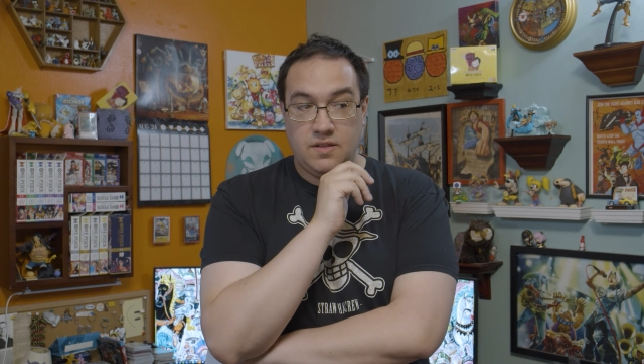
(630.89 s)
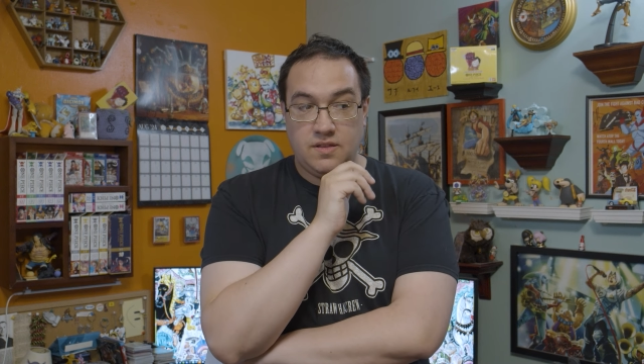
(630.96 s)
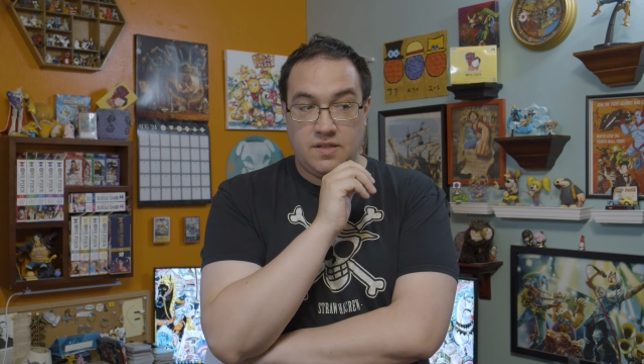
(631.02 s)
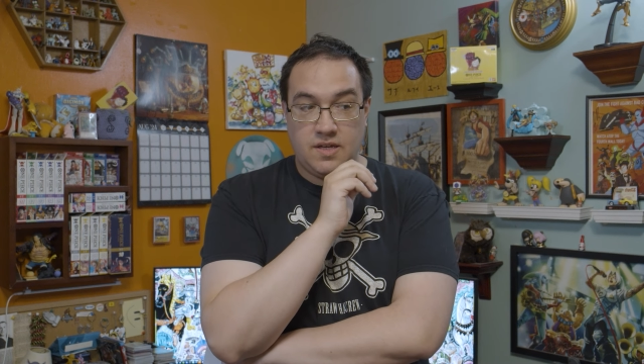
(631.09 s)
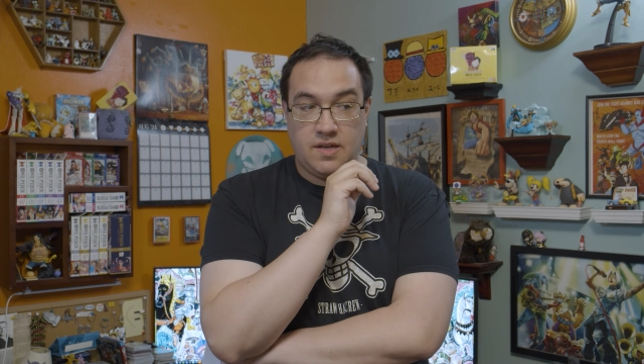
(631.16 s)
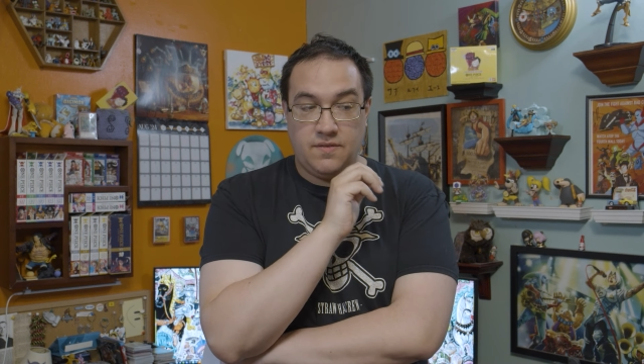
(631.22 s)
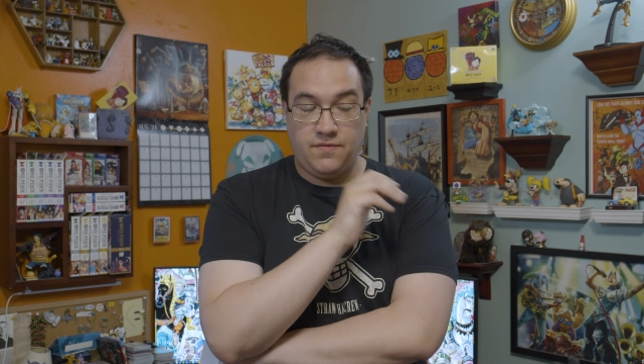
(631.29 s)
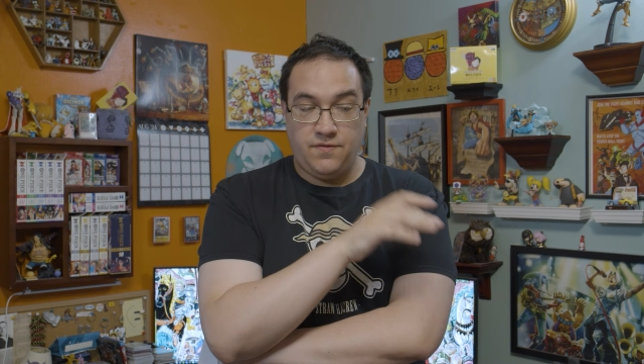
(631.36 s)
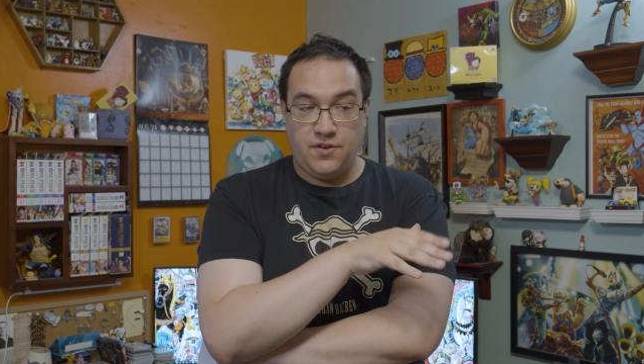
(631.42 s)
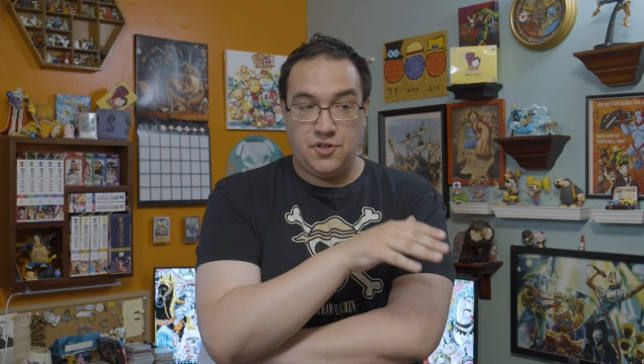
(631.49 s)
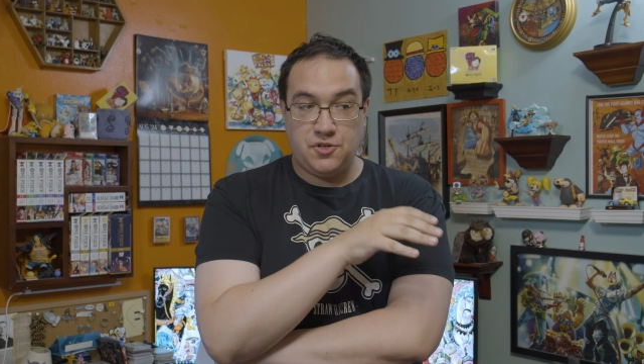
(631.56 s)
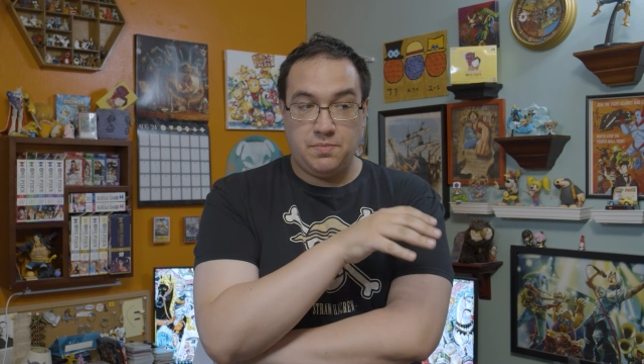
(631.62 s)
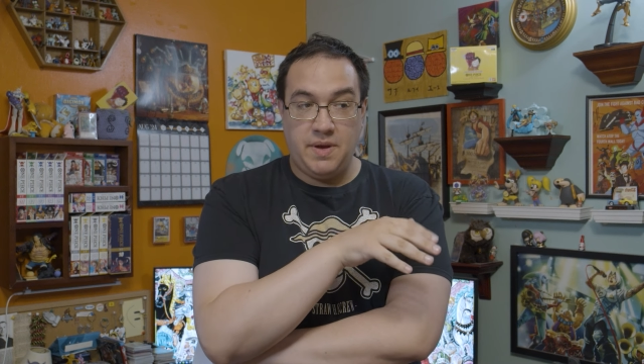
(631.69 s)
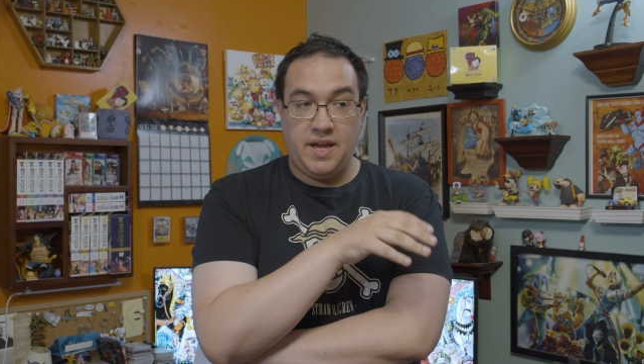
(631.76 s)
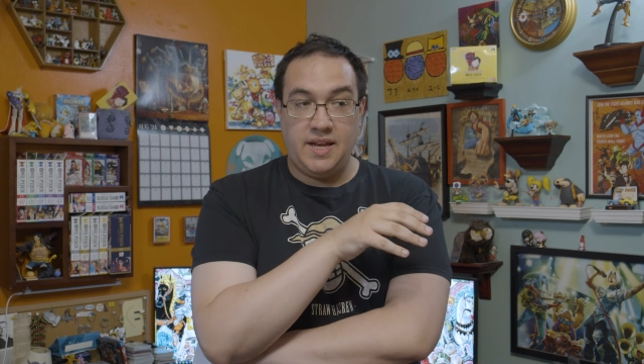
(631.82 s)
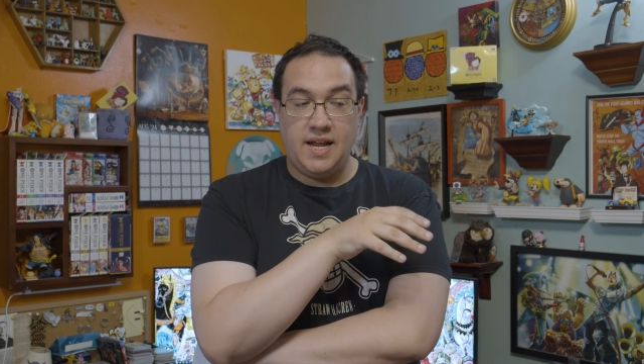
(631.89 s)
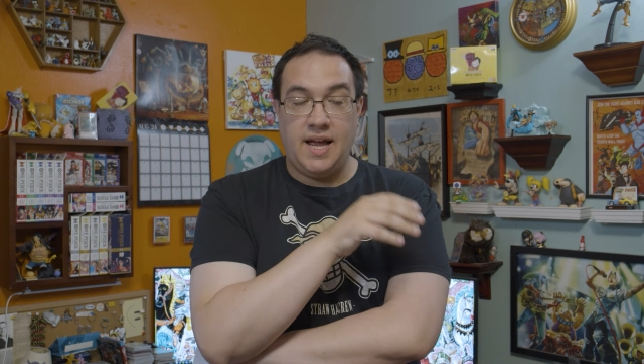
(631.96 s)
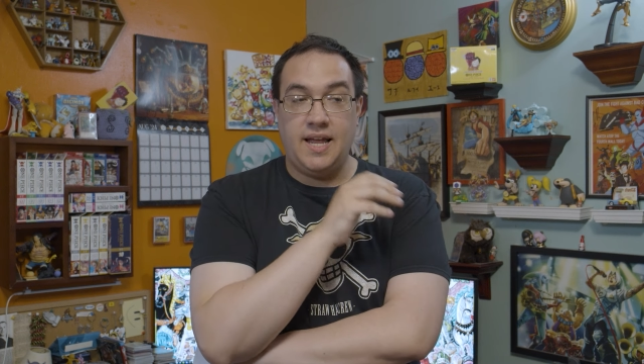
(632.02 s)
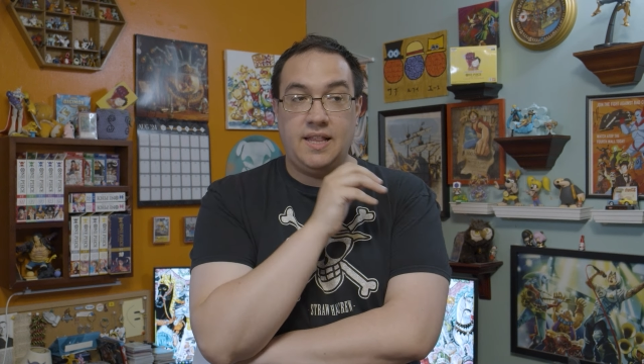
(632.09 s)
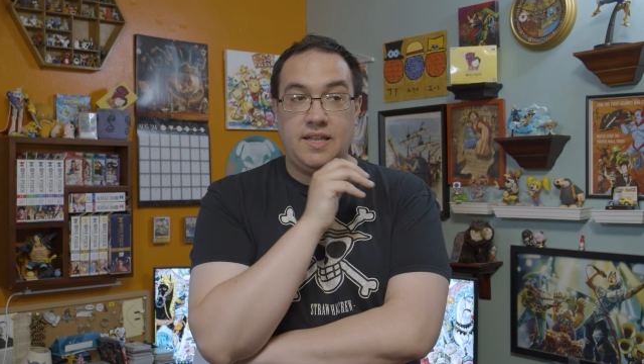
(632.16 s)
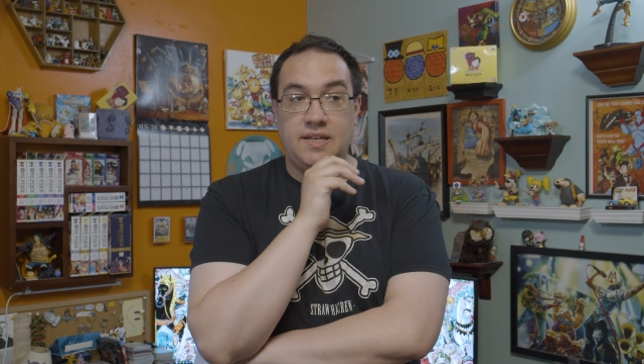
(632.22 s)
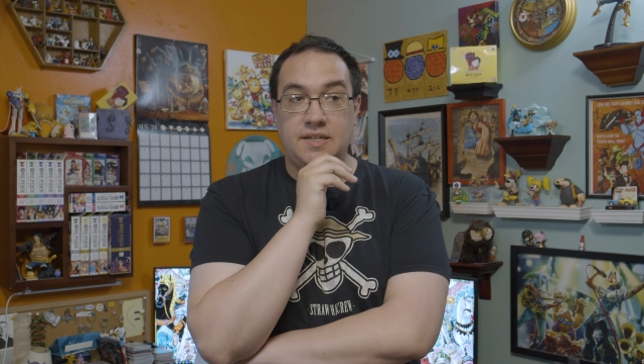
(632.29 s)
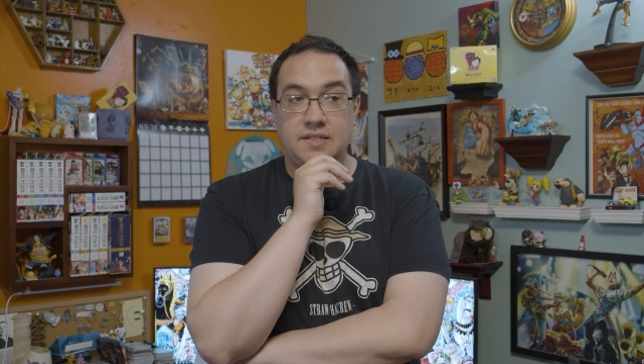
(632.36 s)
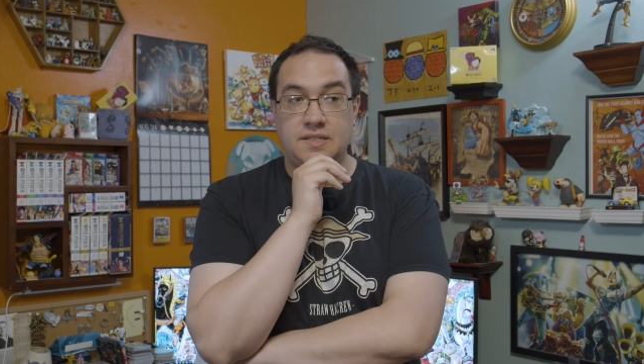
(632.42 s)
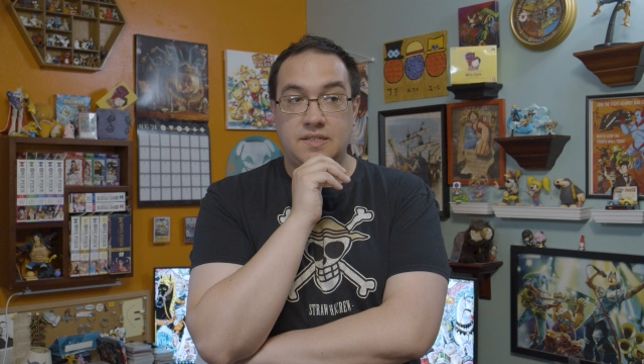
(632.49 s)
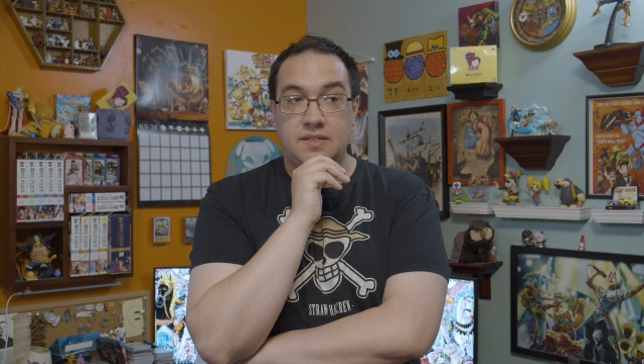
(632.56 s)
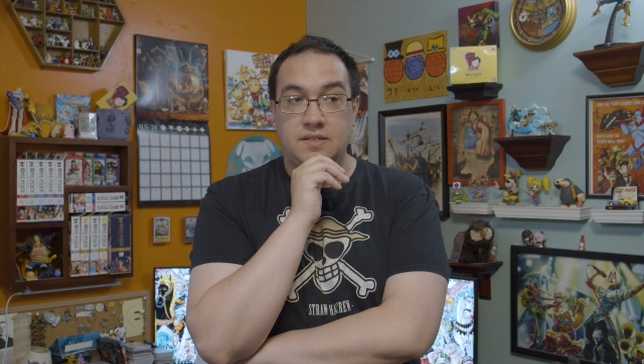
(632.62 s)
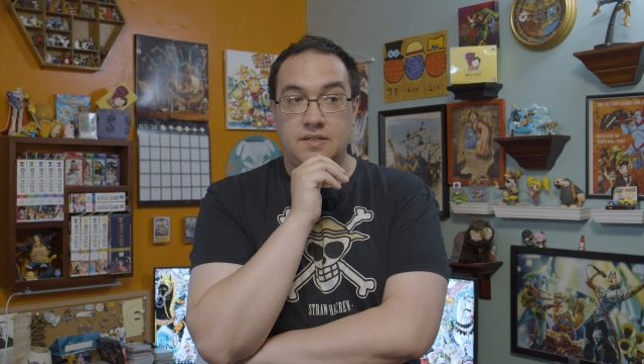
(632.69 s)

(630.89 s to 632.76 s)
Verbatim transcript: the Fishman Island,